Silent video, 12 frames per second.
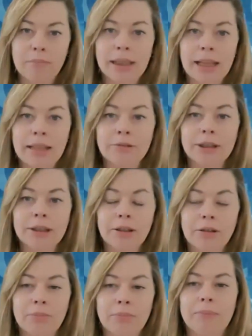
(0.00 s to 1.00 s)
Marielle, you want to
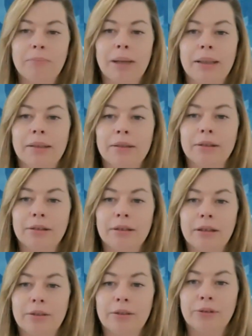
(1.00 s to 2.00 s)
complement?
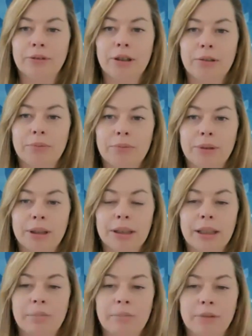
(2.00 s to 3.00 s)
If not, we
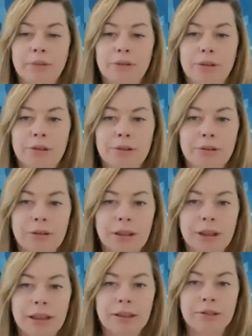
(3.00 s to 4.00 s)
can move on to the
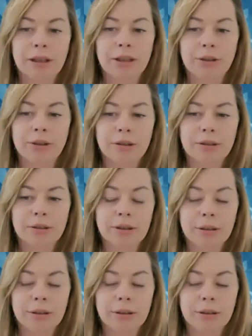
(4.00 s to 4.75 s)
next question.